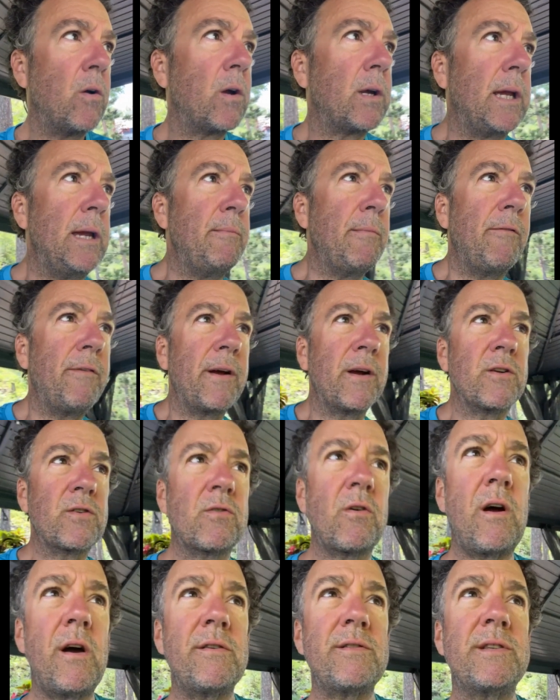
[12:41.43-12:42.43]
keep my fingers
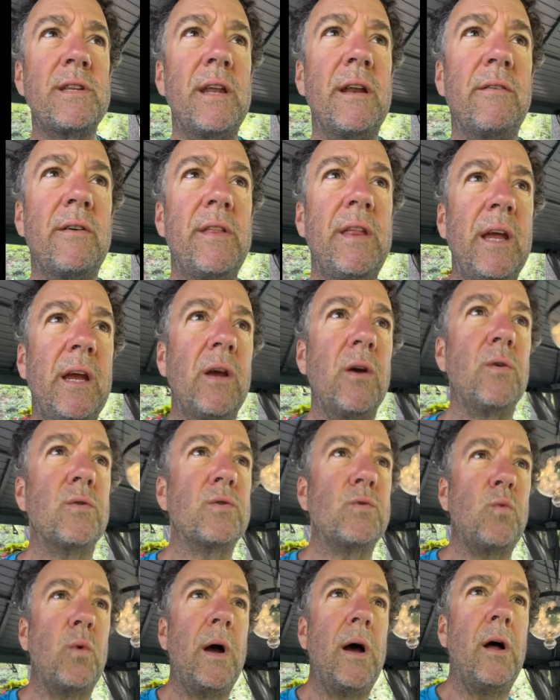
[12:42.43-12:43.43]
crossed that everything
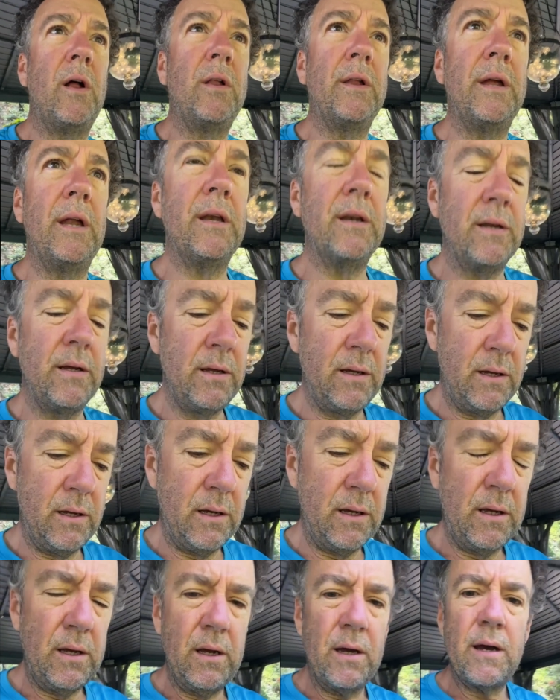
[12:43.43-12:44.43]
goes well. And
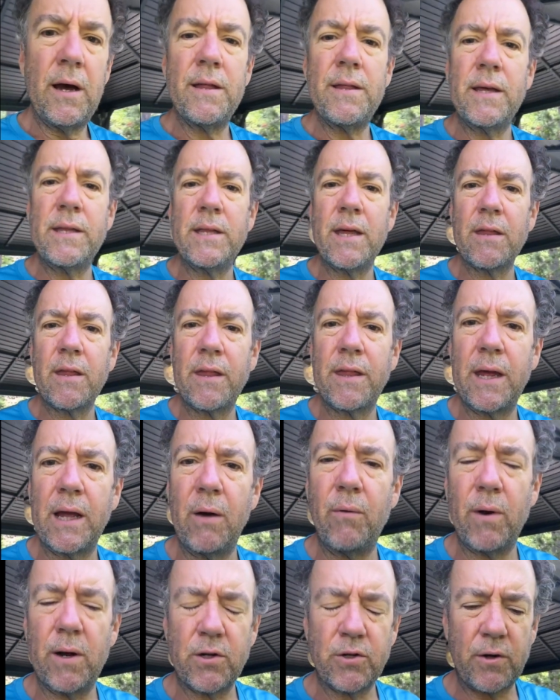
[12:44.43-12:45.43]
I think the other thing
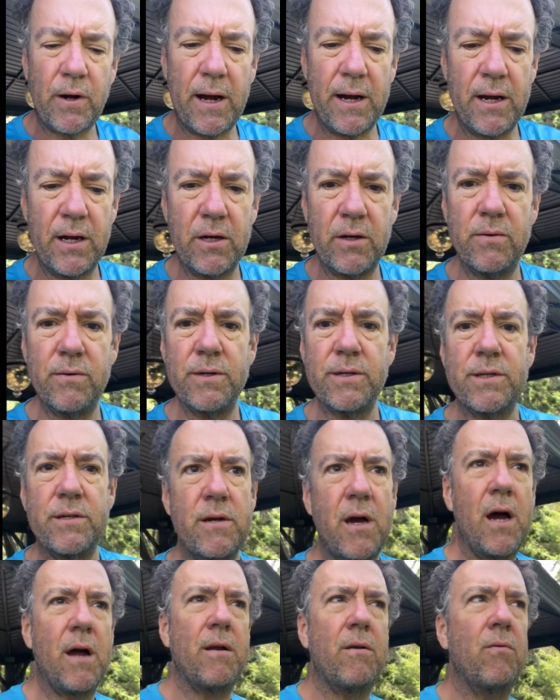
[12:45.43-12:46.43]
I want to try to do is
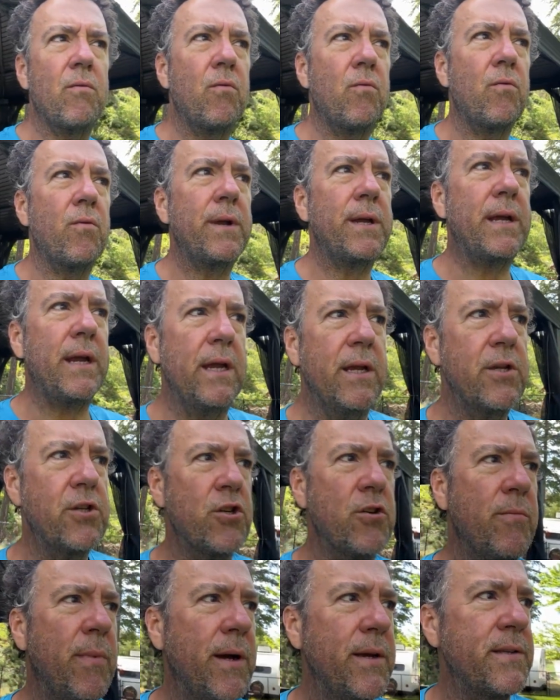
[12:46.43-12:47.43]
not
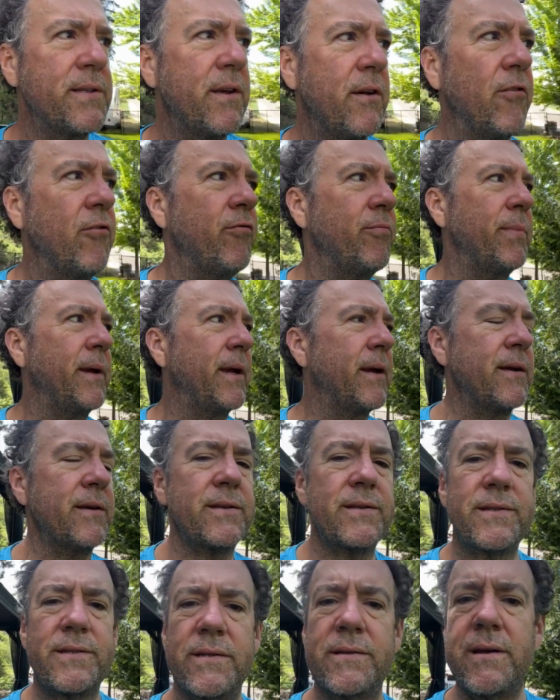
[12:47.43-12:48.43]
re-injure myself
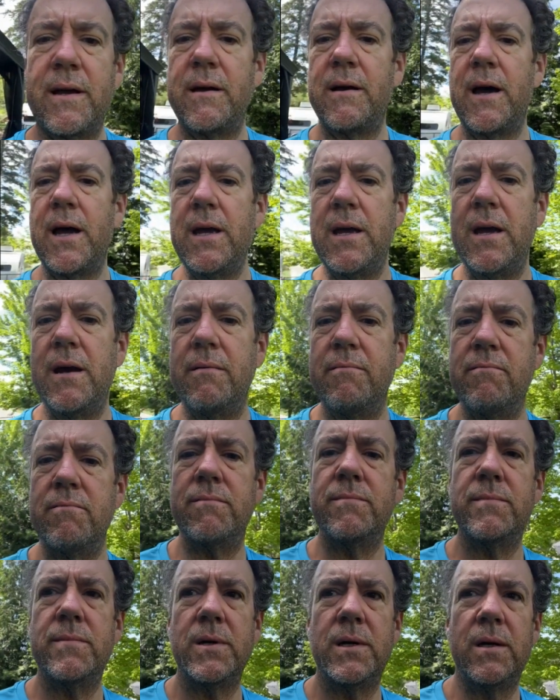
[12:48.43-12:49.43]
because I
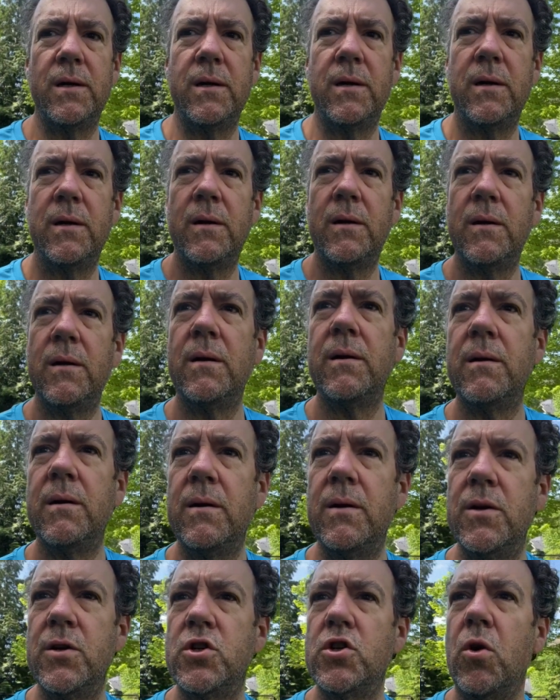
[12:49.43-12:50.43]
am
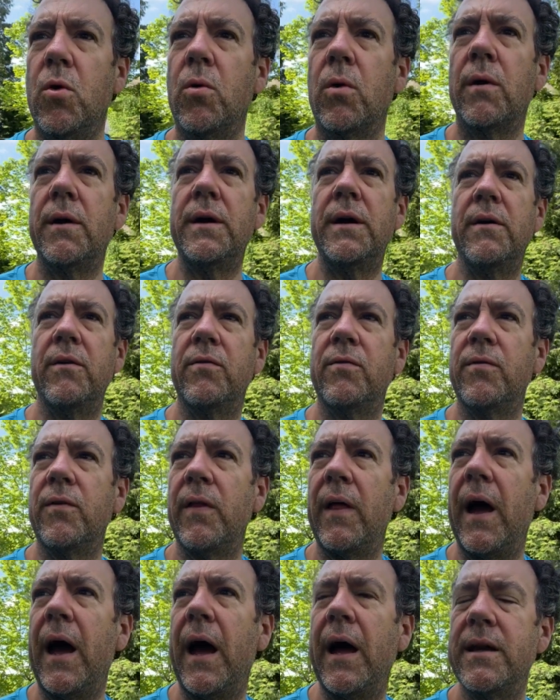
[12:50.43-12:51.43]
notorious for
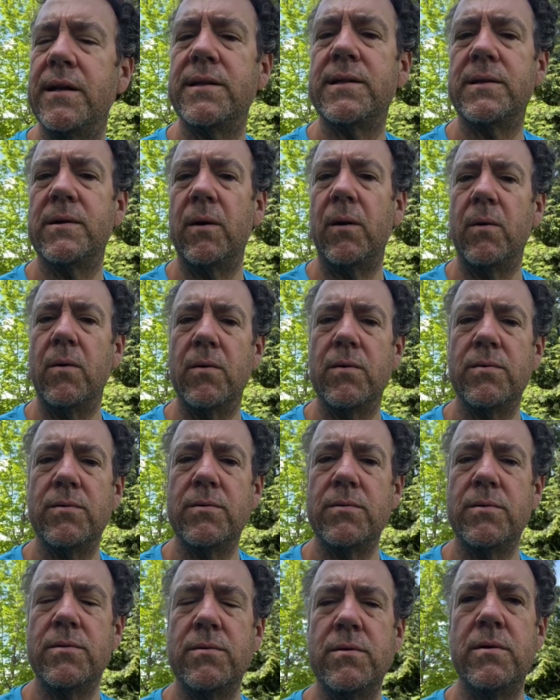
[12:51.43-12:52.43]
that. So
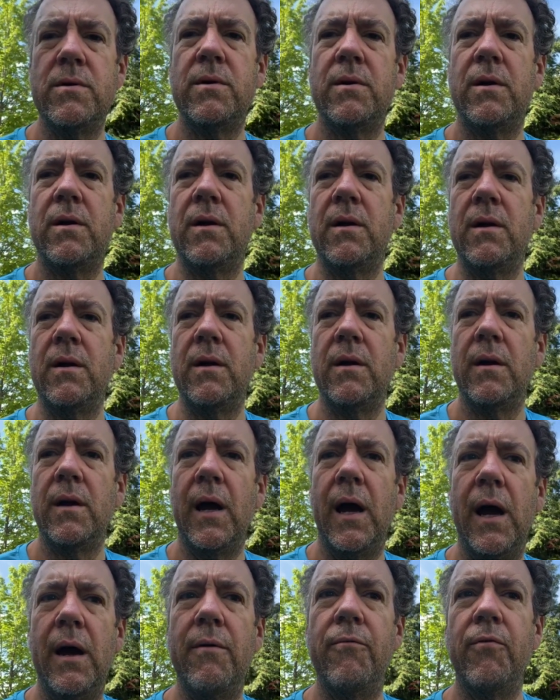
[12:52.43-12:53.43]

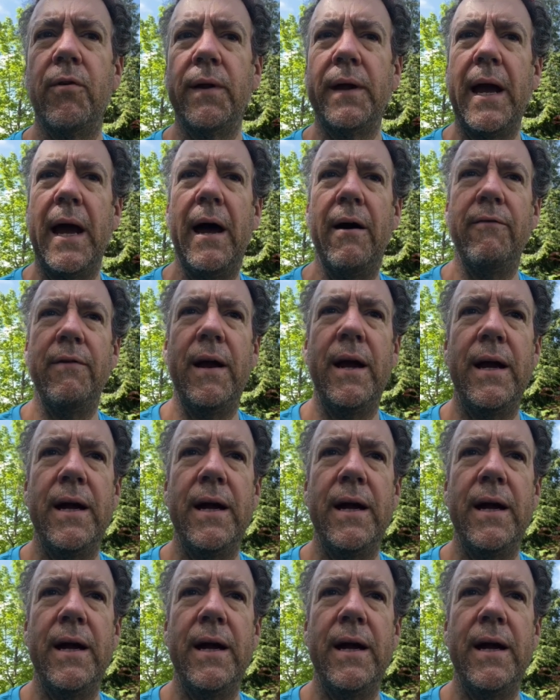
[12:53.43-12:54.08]
I really have